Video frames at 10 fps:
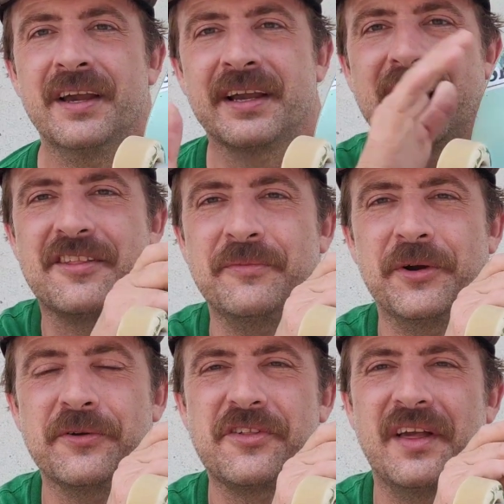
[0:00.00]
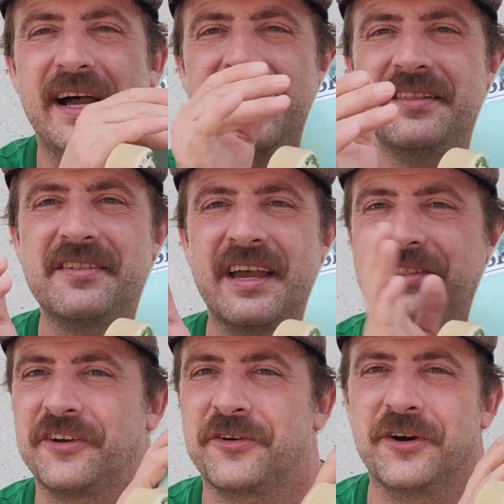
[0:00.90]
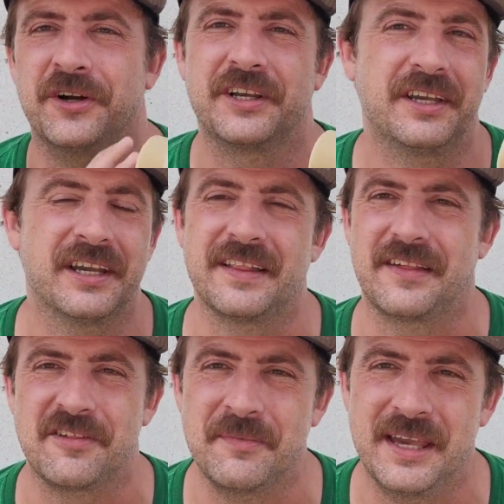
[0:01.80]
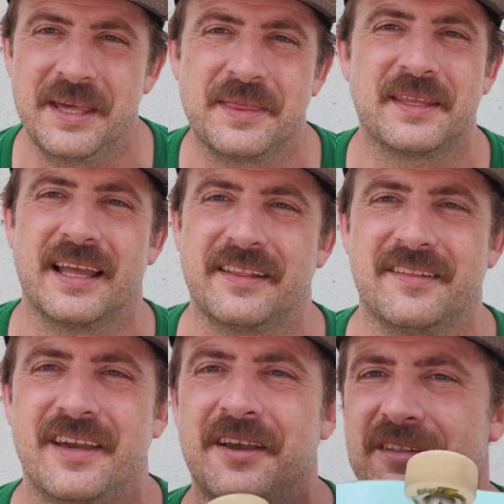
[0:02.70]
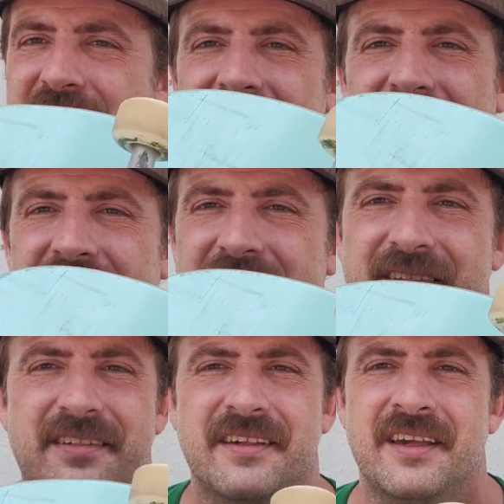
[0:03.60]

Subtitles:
Got some nose slides, got the crook, got the Smith, got the tail slides,